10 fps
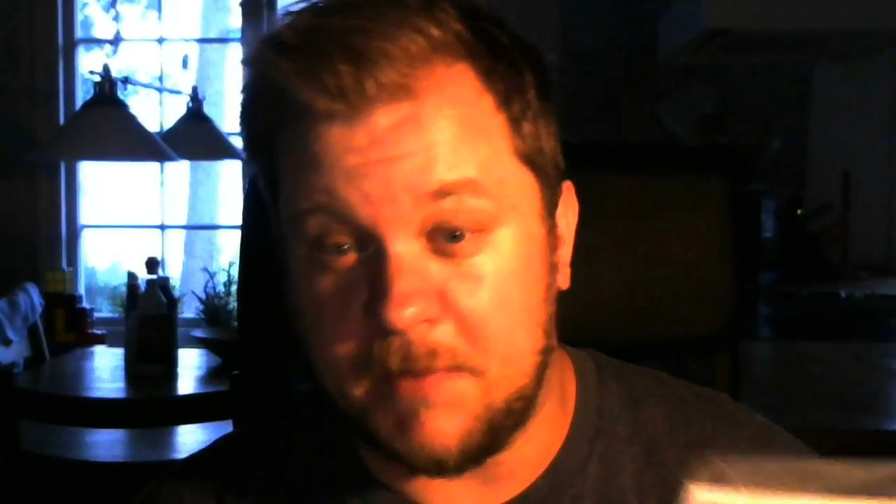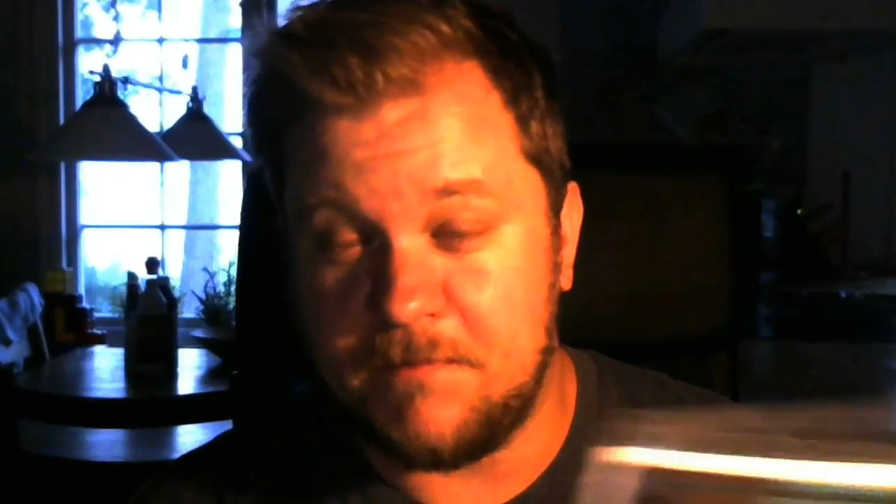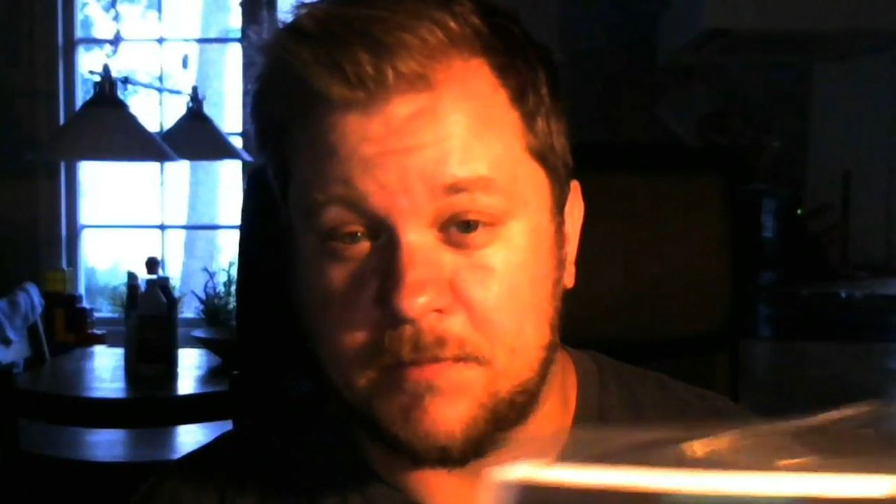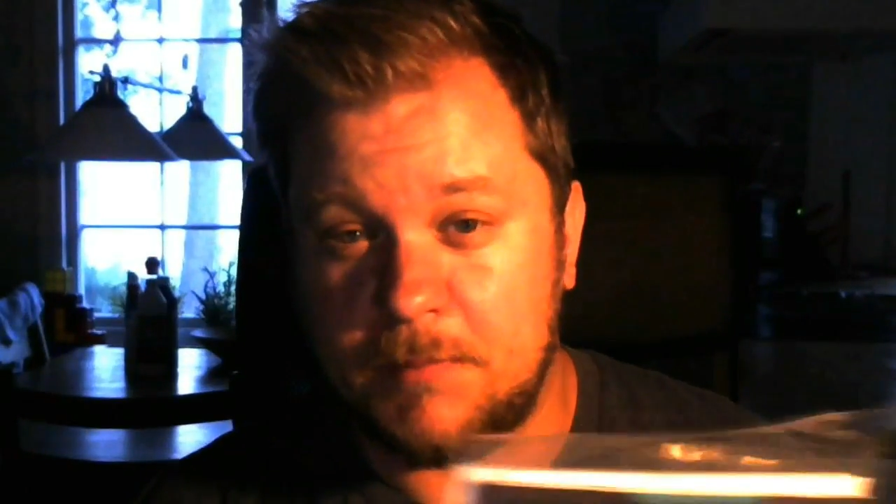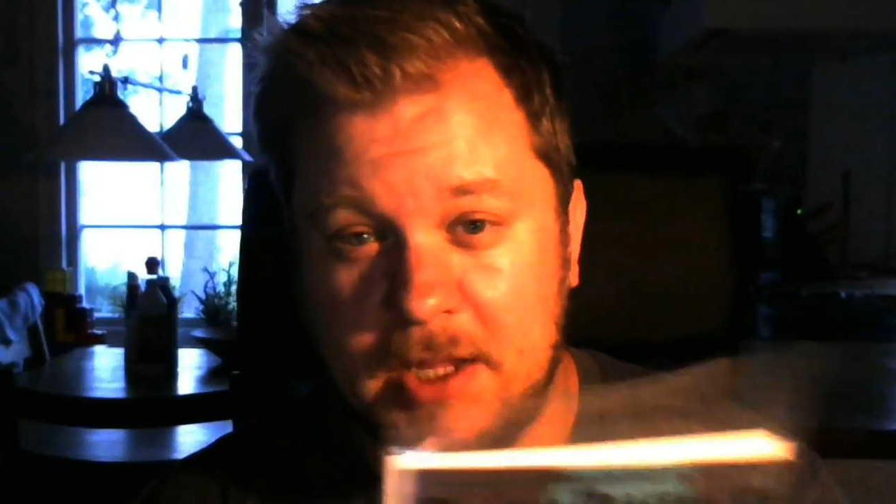but
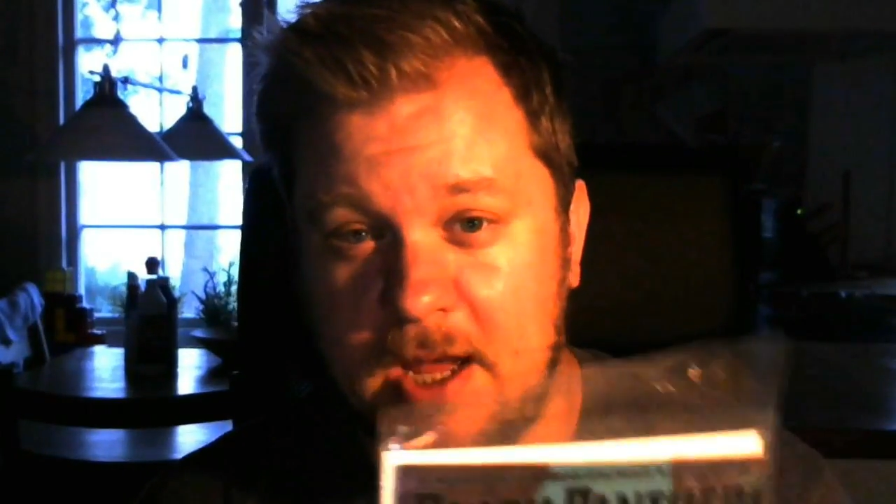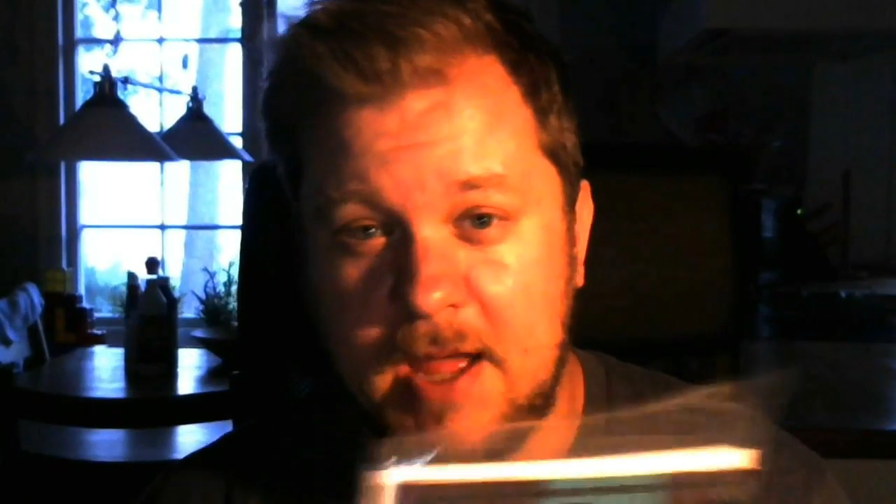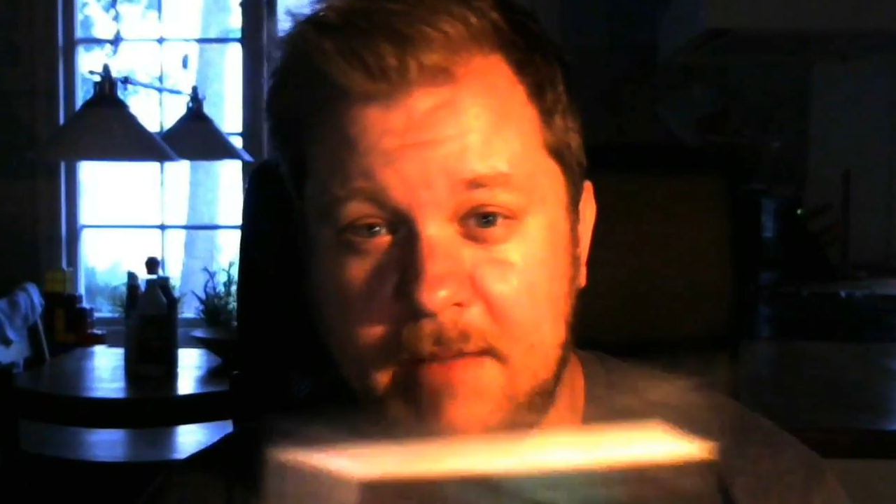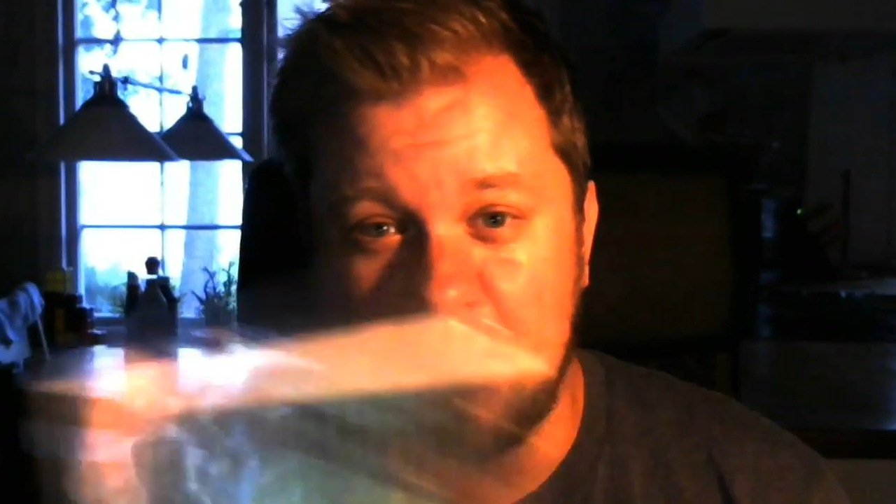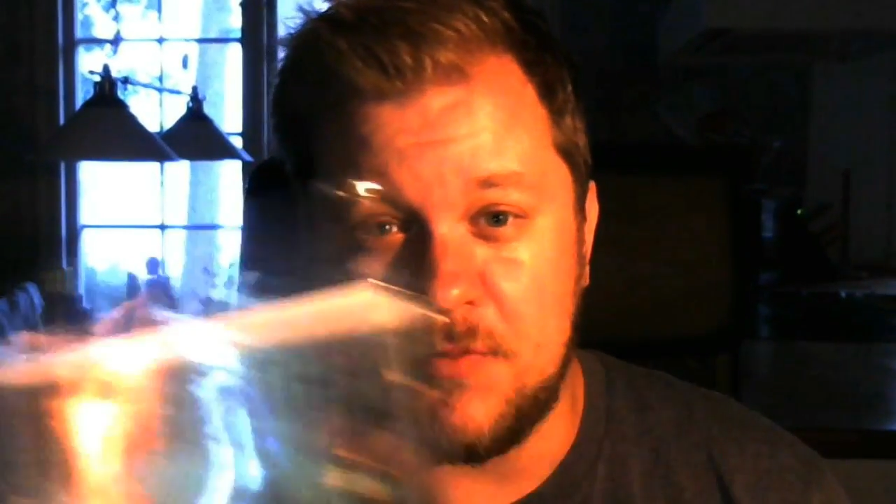for me,
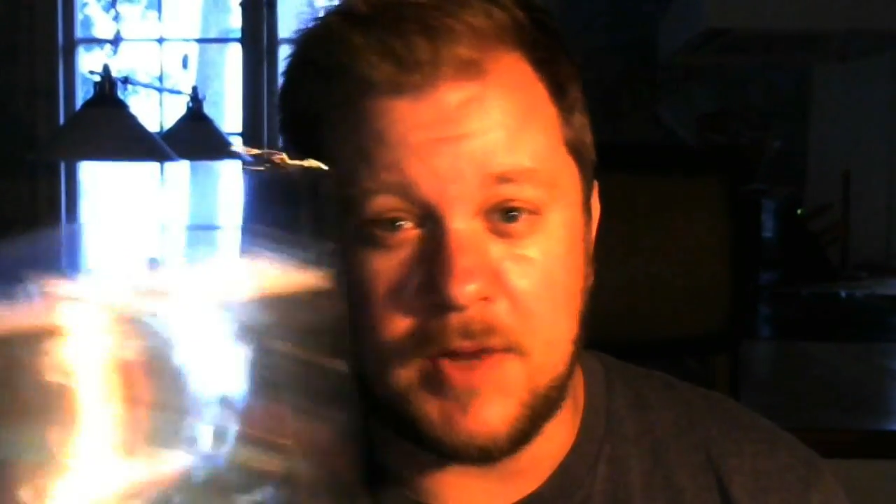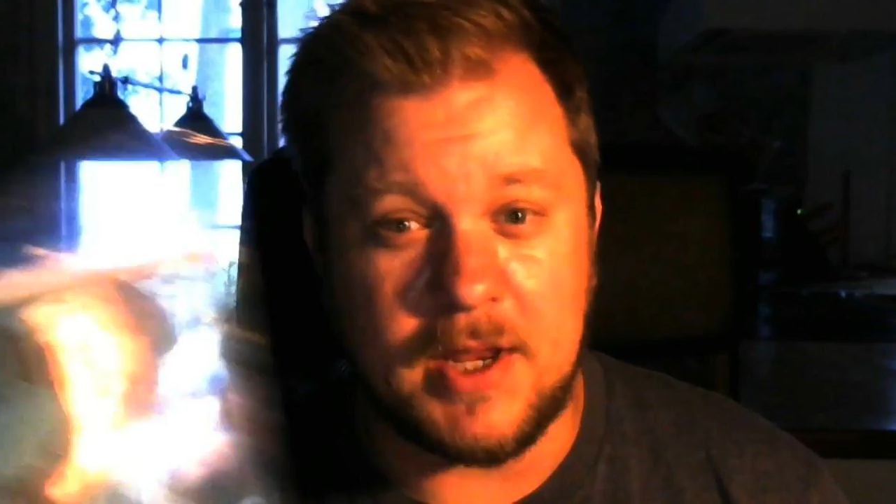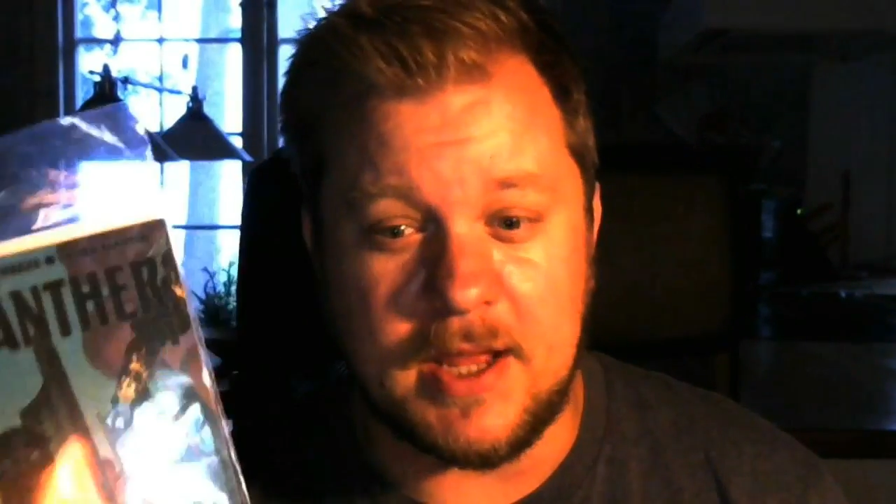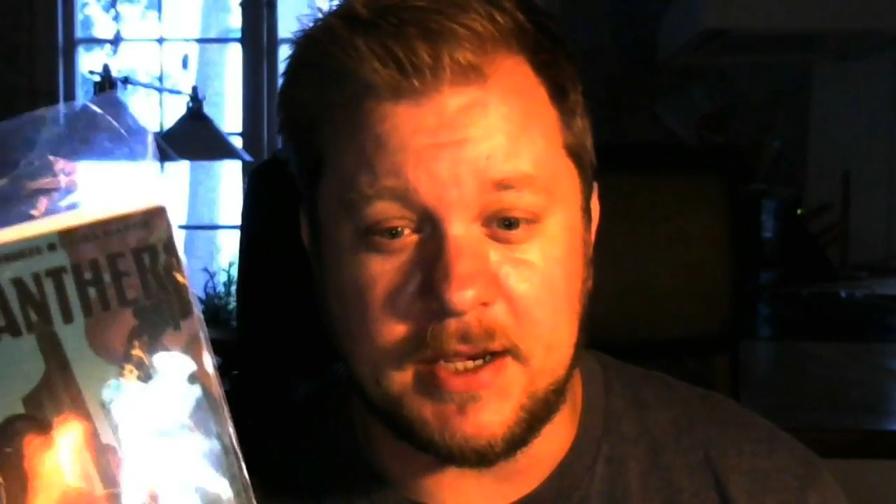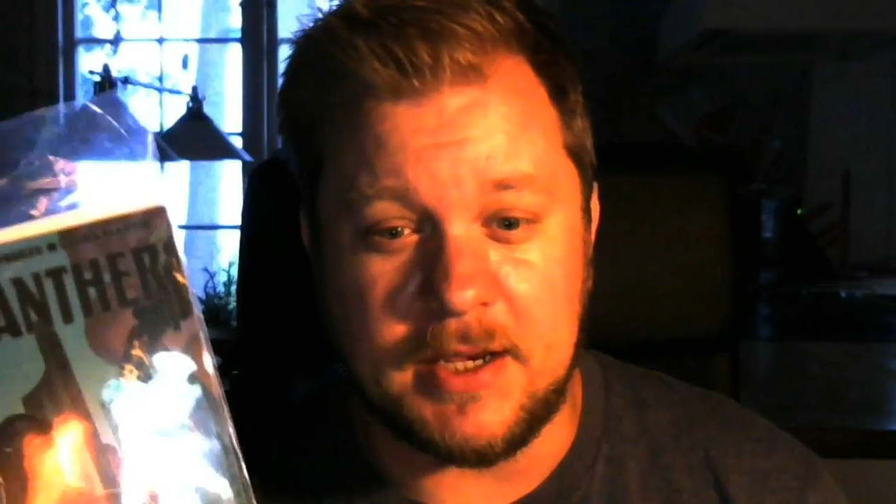I haven't
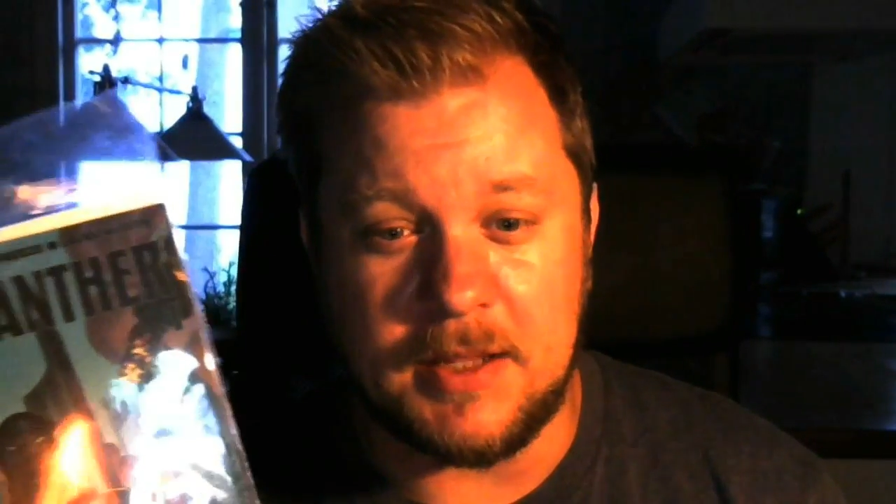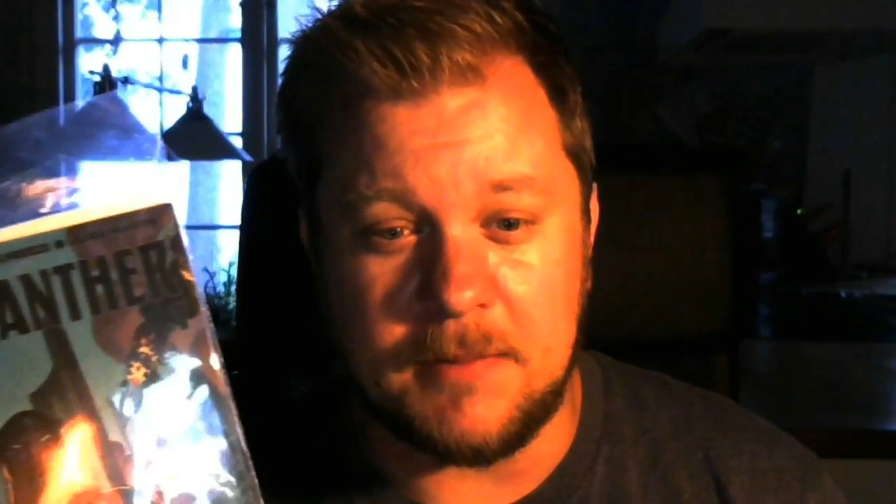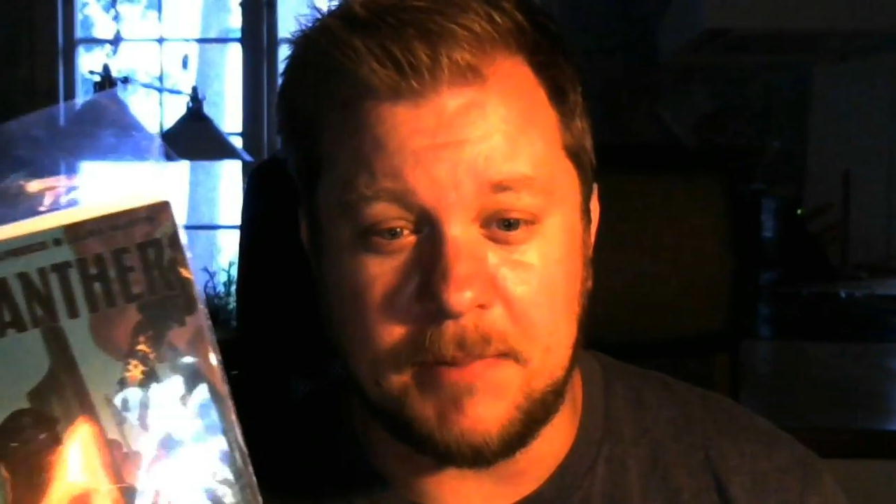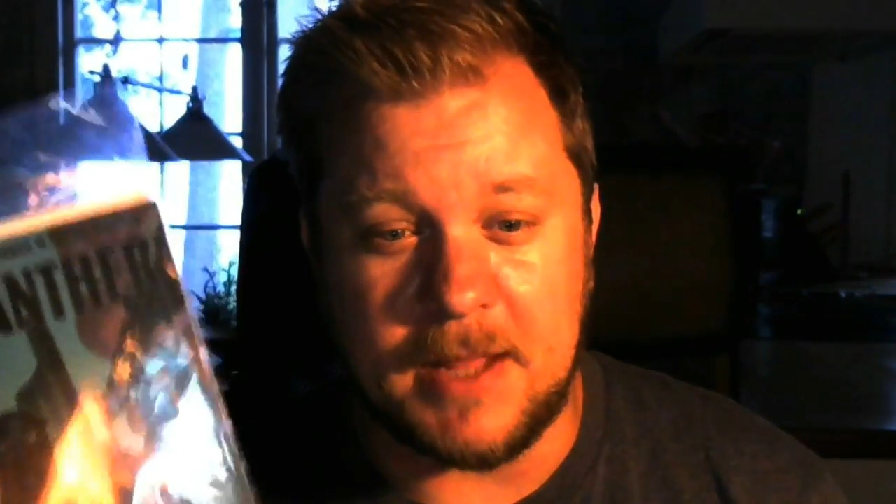read any